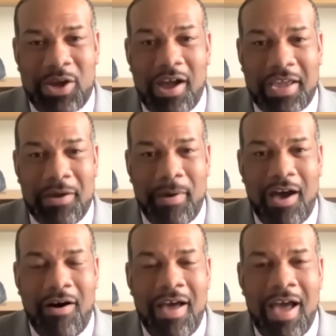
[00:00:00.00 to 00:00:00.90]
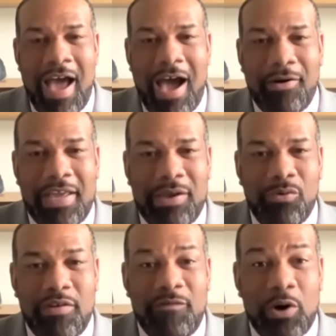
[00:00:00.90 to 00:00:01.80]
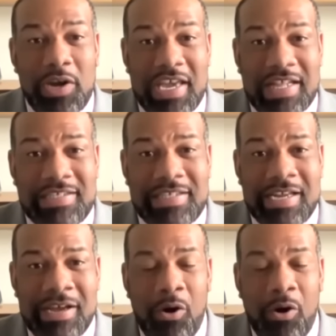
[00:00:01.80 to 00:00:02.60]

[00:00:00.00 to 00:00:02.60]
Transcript: talking about how he would vote against,